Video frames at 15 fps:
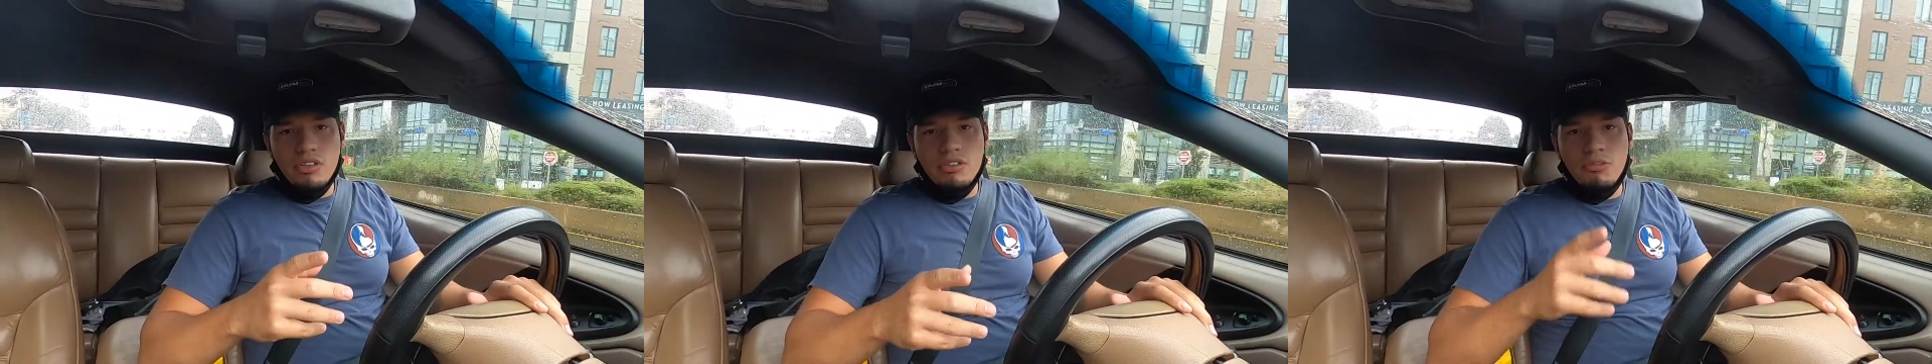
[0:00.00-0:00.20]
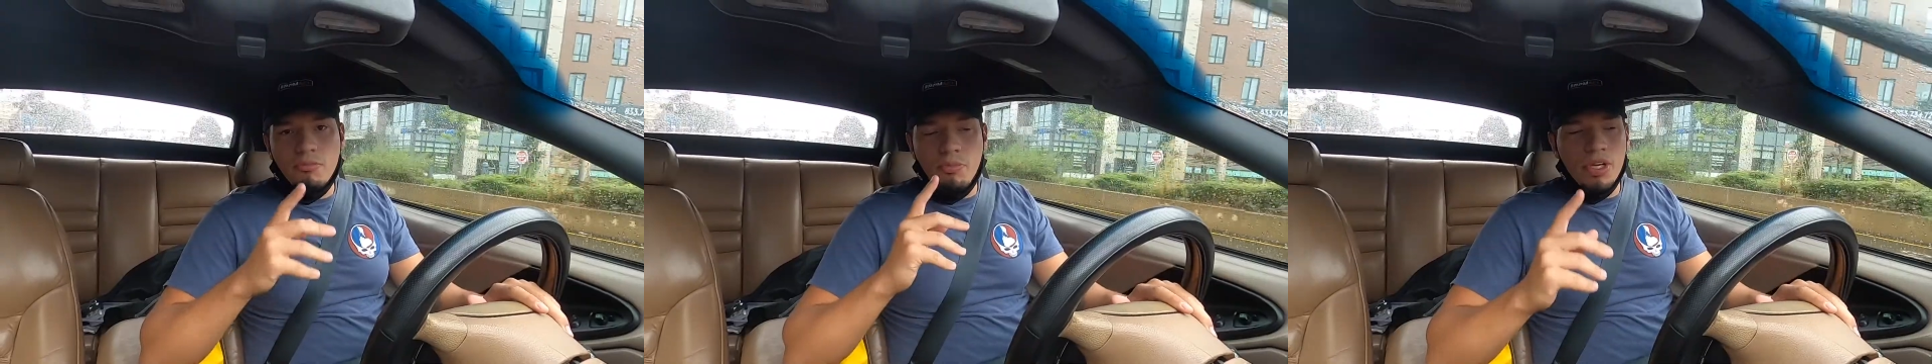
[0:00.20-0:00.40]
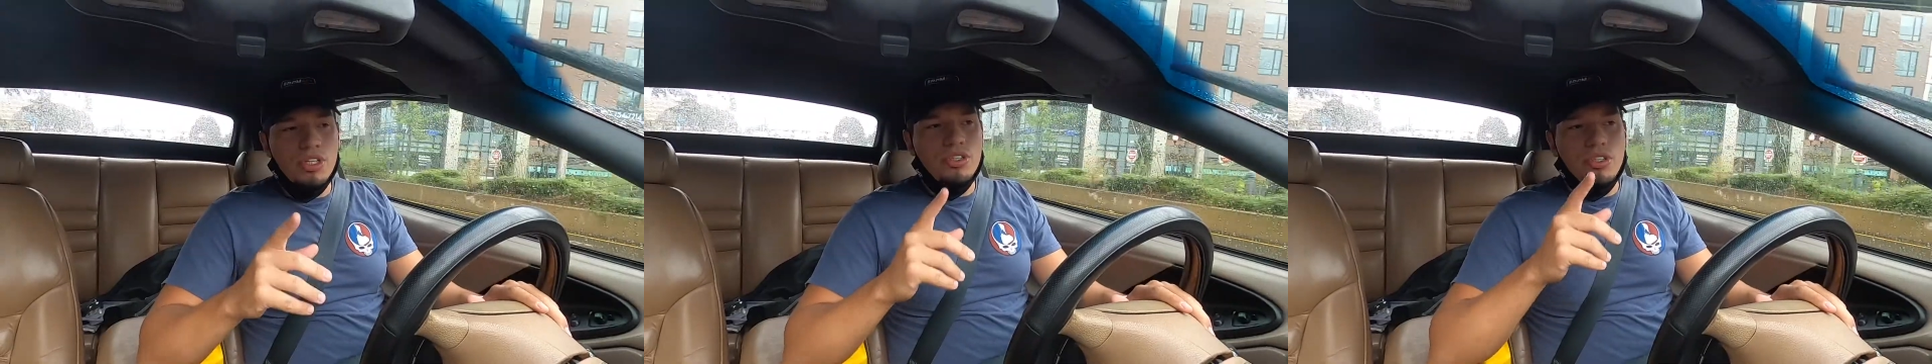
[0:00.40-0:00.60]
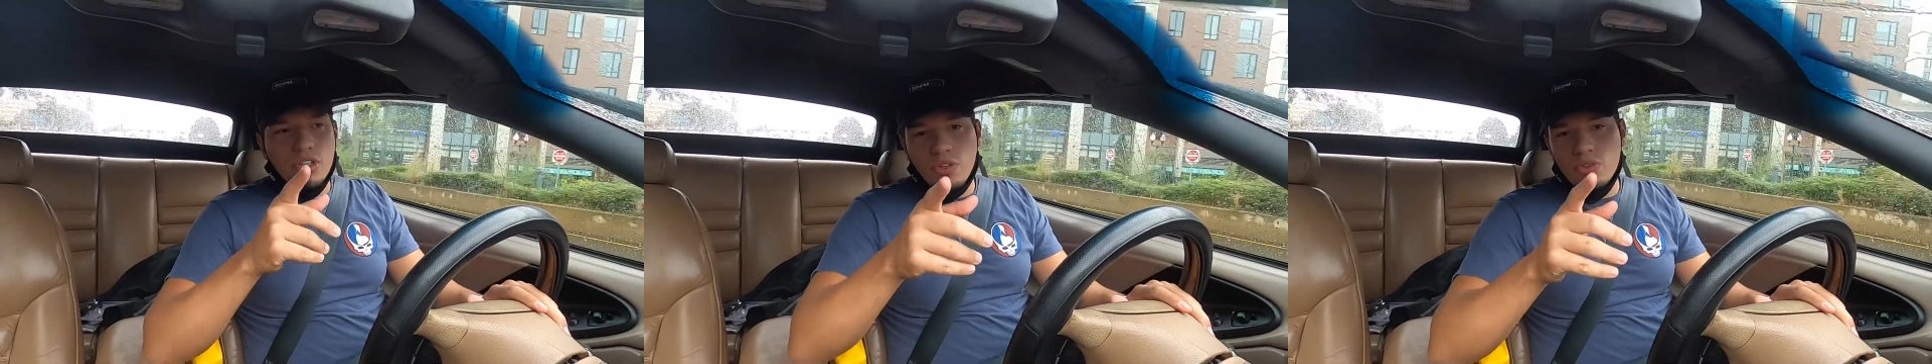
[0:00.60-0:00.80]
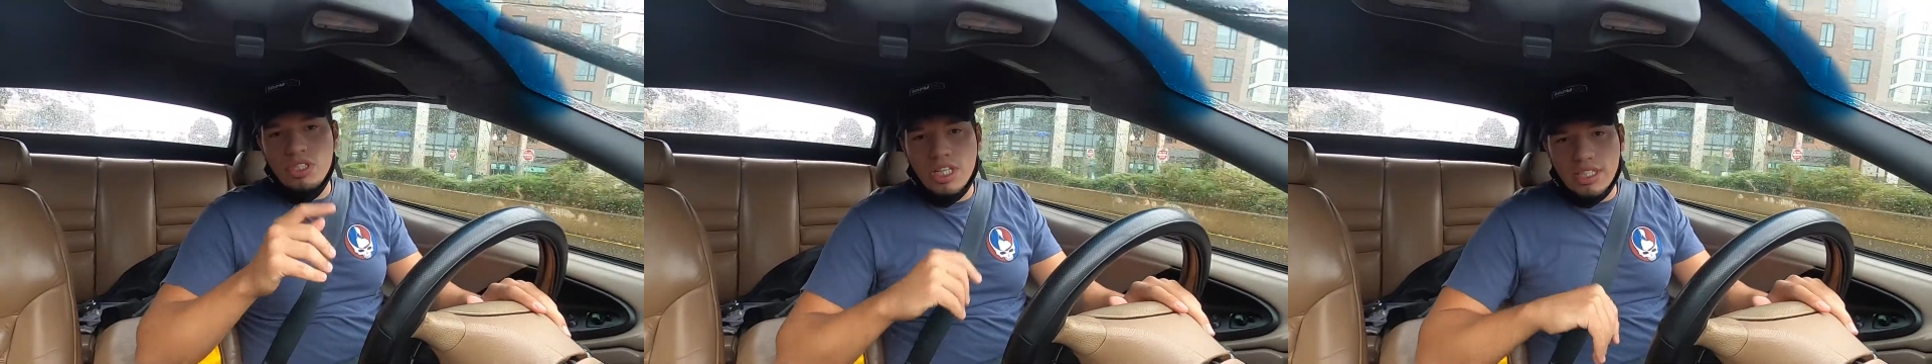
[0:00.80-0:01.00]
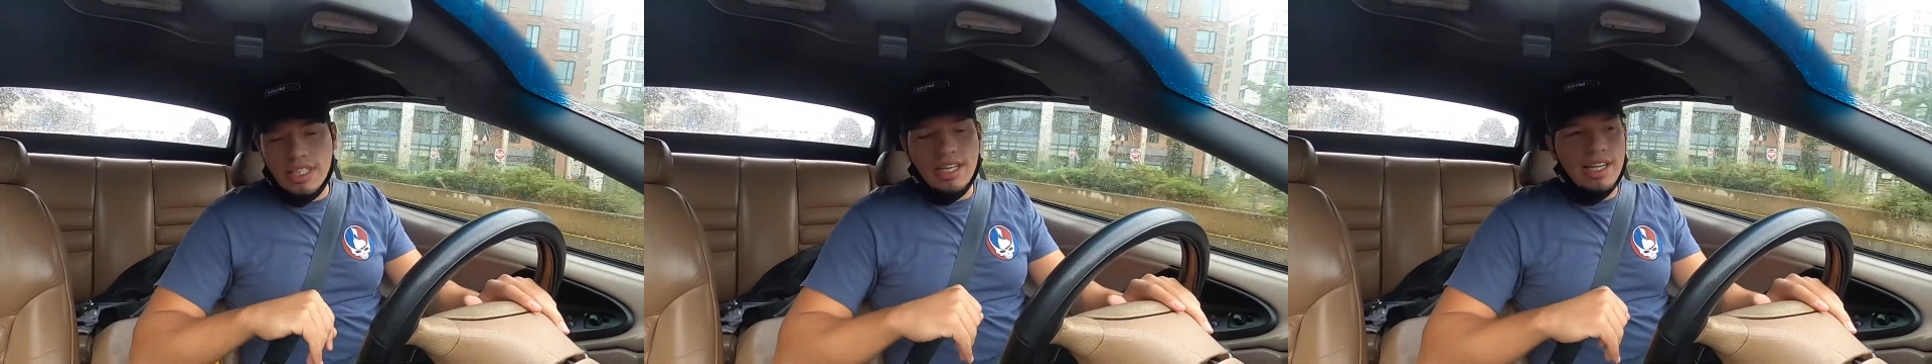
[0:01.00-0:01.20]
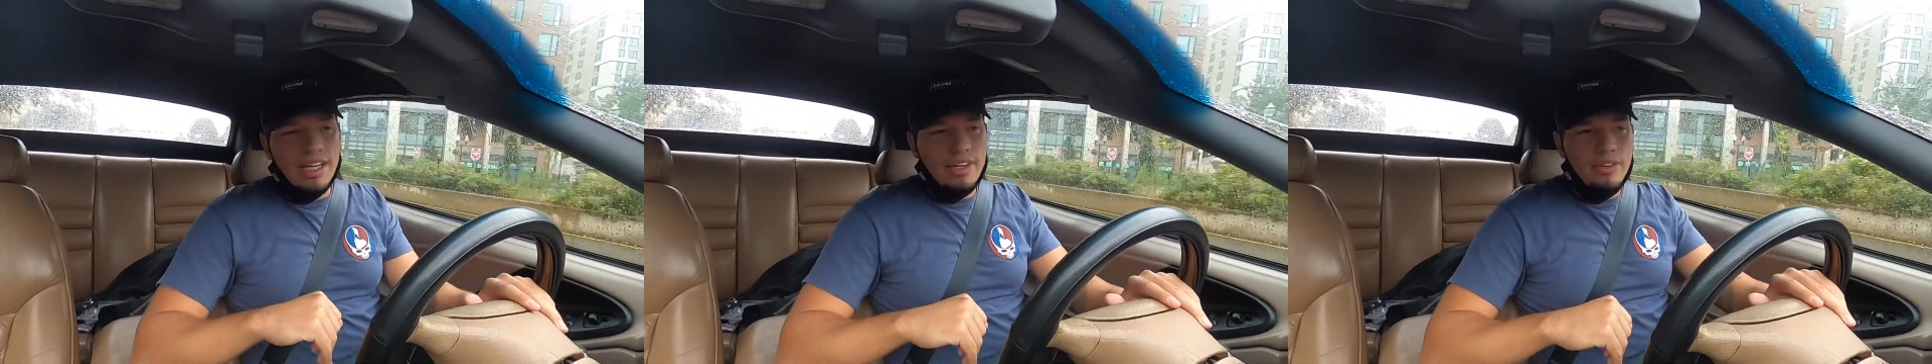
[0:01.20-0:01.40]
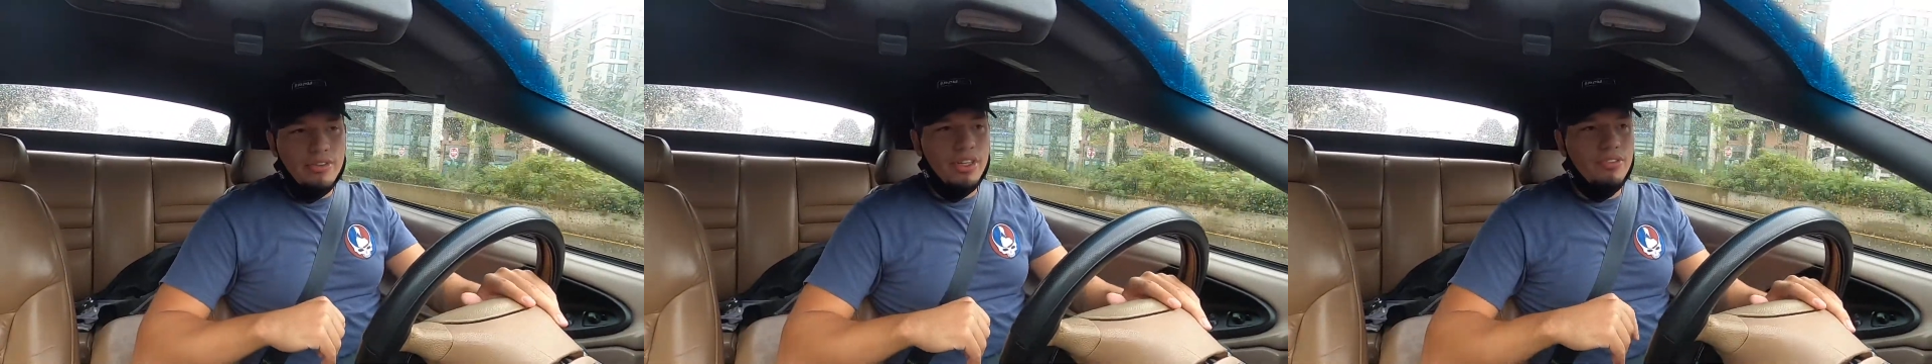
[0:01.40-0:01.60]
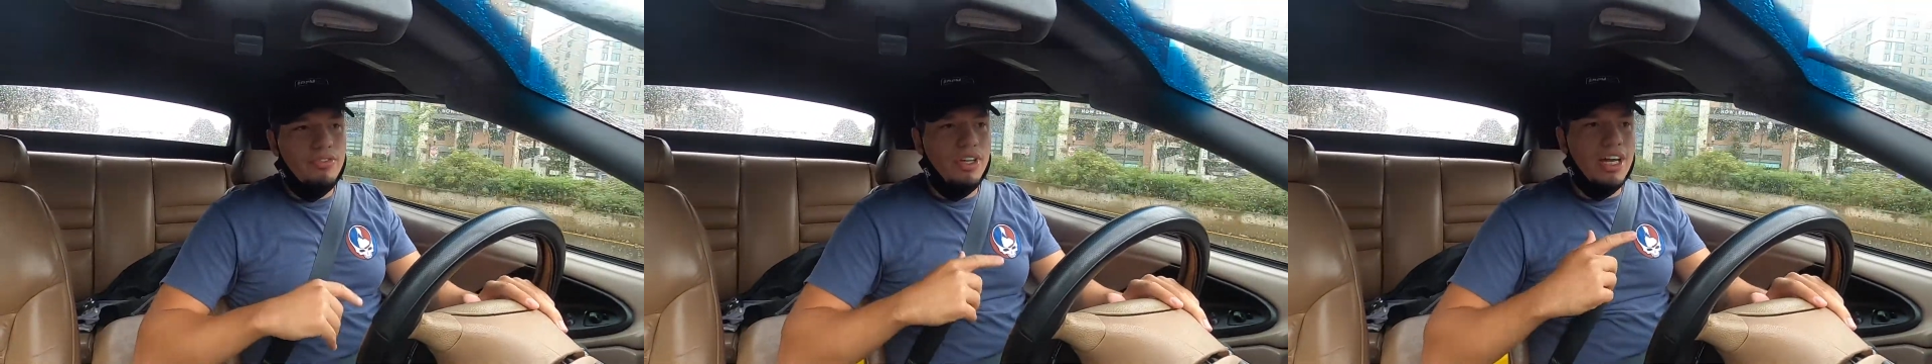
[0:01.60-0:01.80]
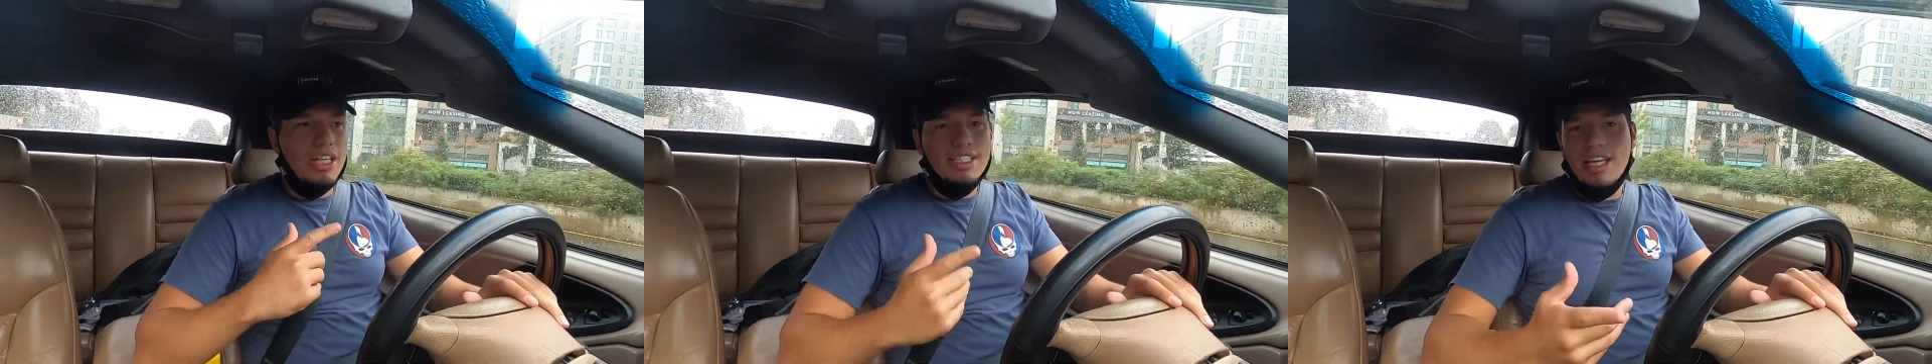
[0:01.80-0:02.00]
Be sure to go check that out if
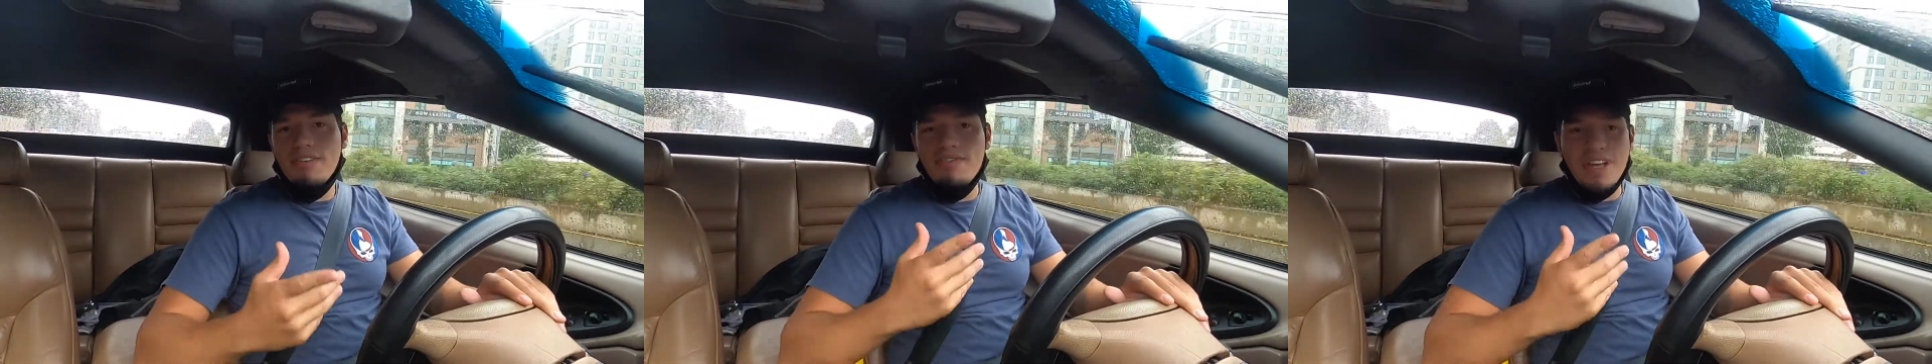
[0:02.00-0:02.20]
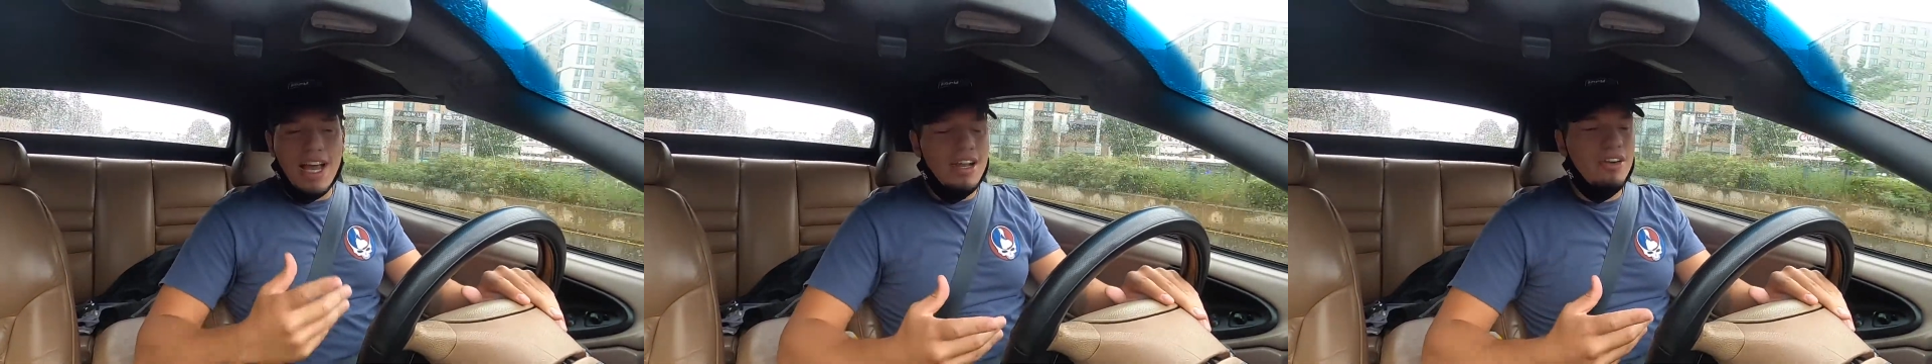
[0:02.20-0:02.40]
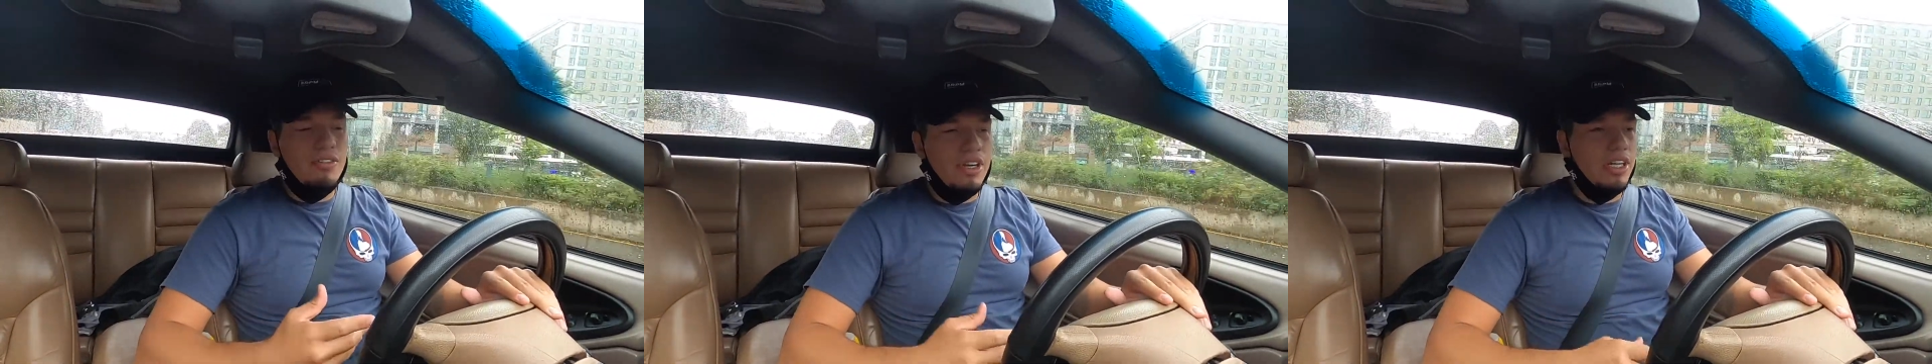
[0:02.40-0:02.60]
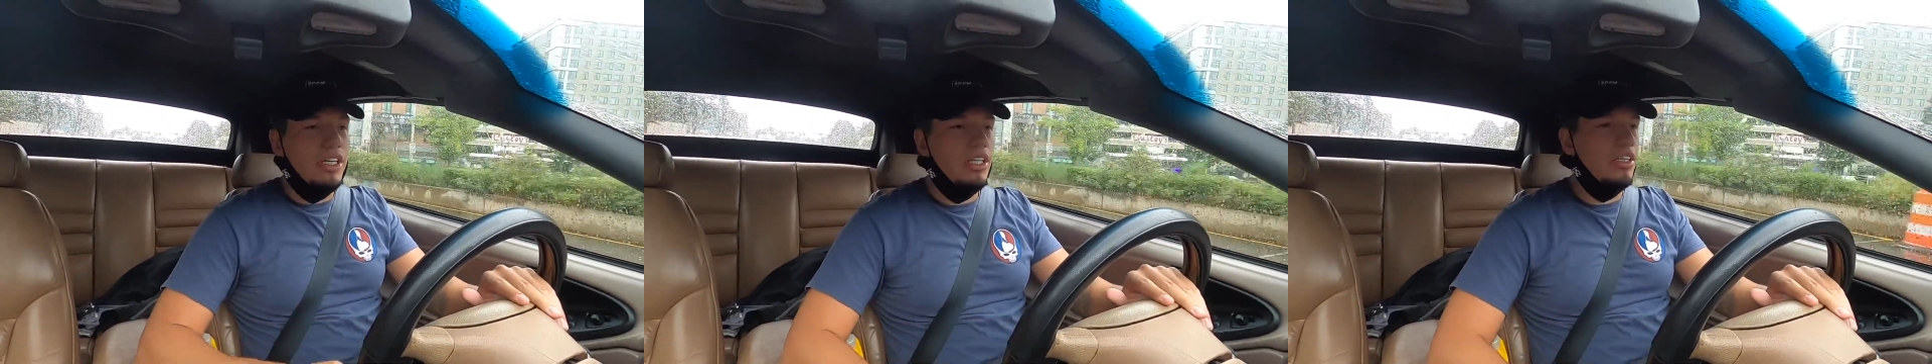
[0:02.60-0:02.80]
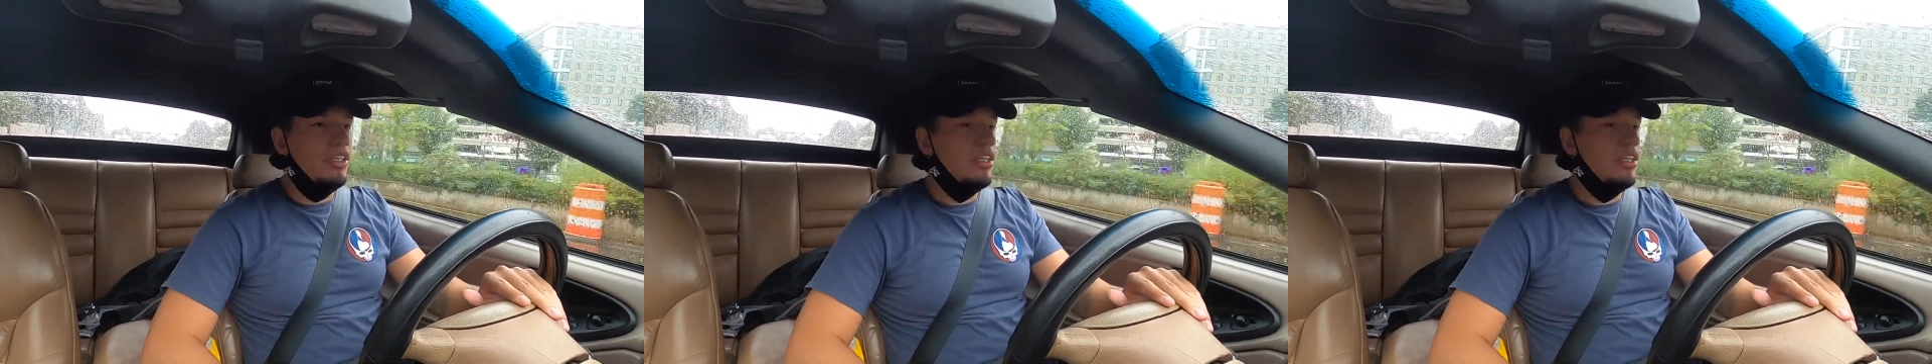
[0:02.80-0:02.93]
you guys have not already.